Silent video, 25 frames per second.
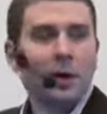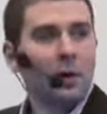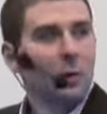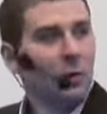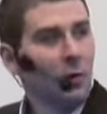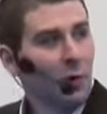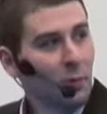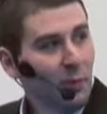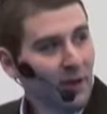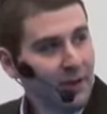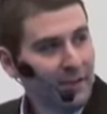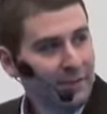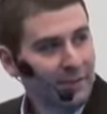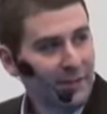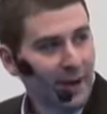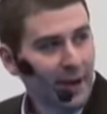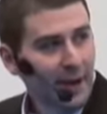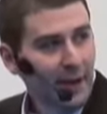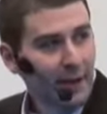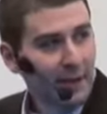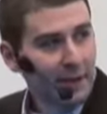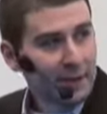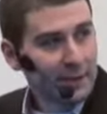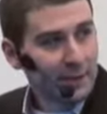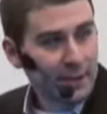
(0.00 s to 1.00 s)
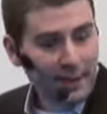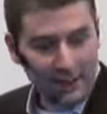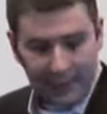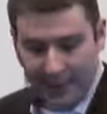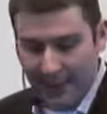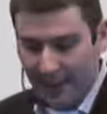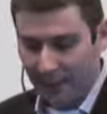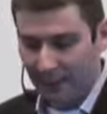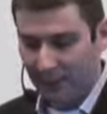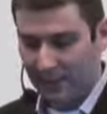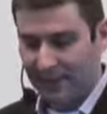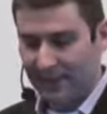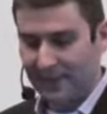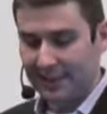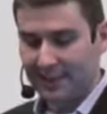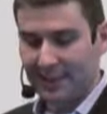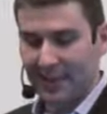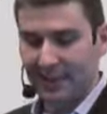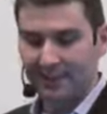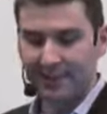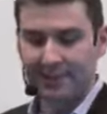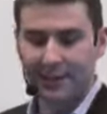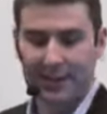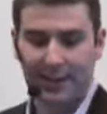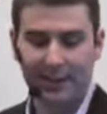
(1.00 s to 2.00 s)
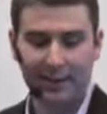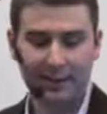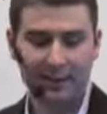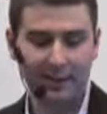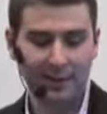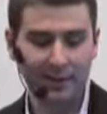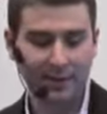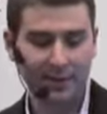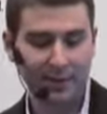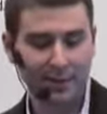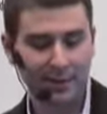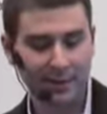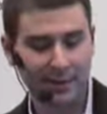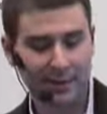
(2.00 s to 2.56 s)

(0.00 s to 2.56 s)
What we found, and again with this same cycle,